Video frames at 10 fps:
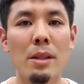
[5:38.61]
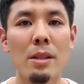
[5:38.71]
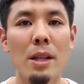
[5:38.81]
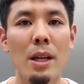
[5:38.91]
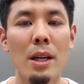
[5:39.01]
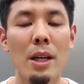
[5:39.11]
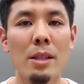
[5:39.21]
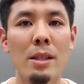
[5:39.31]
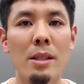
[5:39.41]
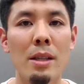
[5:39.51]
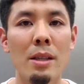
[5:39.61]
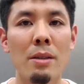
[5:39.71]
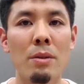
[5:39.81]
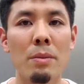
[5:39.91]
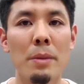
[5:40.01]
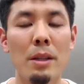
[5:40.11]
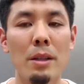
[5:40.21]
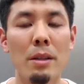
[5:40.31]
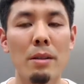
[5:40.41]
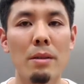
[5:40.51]
using a back-and-forth
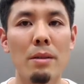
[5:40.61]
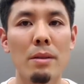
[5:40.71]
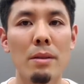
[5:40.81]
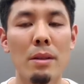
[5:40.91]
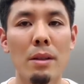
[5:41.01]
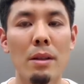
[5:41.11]
comparison,